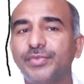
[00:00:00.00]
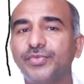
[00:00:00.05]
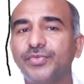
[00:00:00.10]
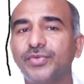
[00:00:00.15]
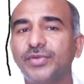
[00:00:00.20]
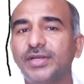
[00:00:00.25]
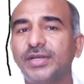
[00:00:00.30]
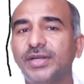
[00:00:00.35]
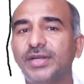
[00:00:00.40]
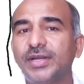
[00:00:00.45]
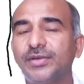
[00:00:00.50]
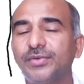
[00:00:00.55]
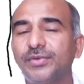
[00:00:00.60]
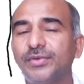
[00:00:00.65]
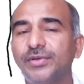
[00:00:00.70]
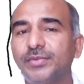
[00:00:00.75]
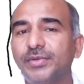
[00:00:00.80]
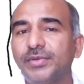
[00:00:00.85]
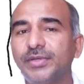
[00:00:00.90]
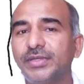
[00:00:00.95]
Before that, I
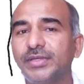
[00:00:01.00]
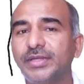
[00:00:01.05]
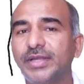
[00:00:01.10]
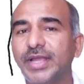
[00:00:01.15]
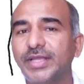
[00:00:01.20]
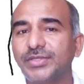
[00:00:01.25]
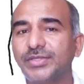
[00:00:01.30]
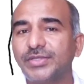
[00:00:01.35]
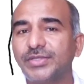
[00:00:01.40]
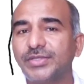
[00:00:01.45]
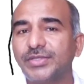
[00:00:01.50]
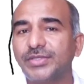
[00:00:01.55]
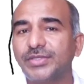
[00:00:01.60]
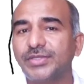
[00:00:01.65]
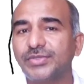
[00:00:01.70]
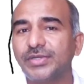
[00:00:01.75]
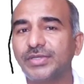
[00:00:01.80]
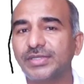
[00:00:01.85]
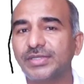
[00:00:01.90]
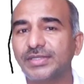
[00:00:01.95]
told you about the
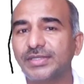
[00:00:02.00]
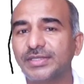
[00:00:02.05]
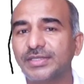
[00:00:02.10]
gastrointestinal